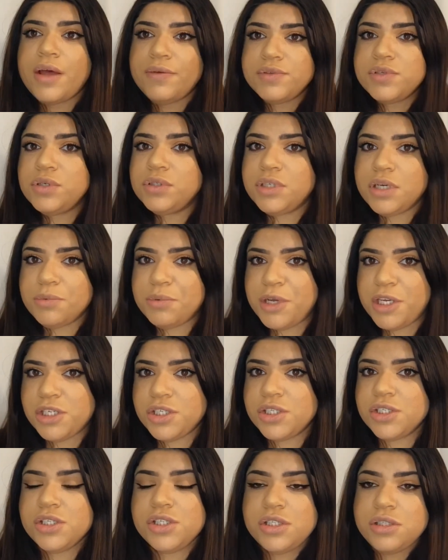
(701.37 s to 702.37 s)
their
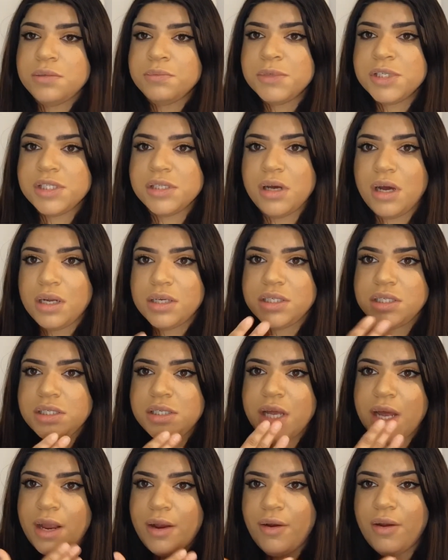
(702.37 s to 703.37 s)
patients to massage
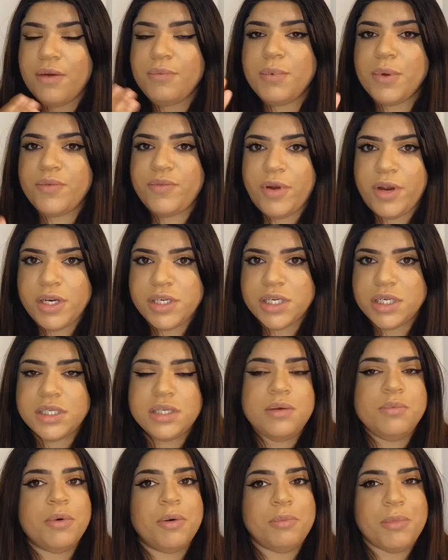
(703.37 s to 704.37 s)
that area, but very gently.
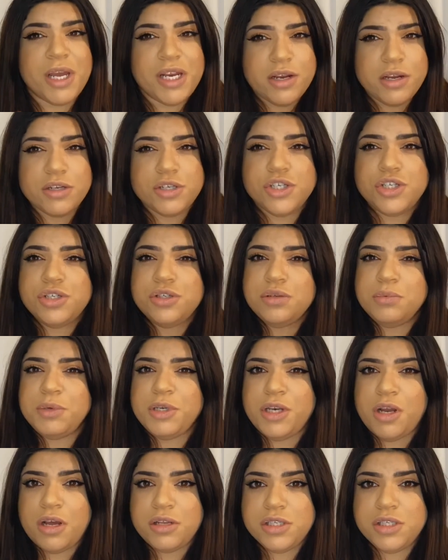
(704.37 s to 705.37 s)
But my doctor, she told me
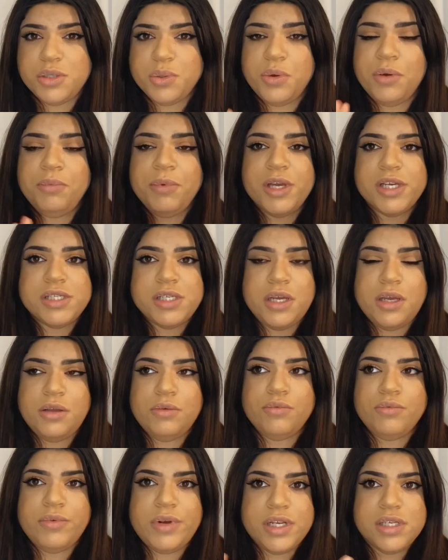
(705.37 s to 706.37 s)
not to do it because it
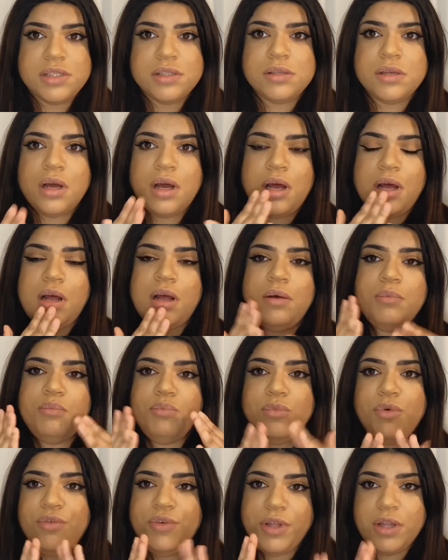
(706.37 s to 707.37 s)
risks
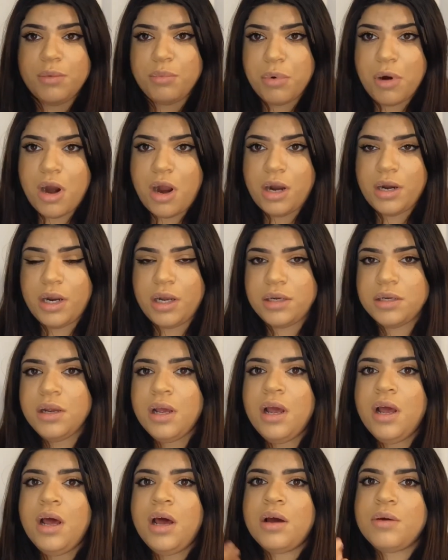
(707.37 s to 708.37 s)
moving the product,
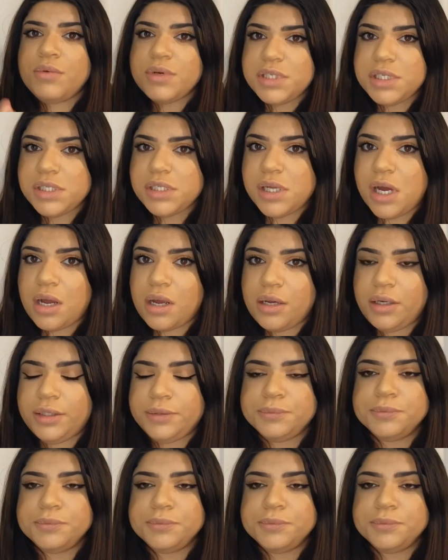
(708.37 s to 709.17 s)
which is not good.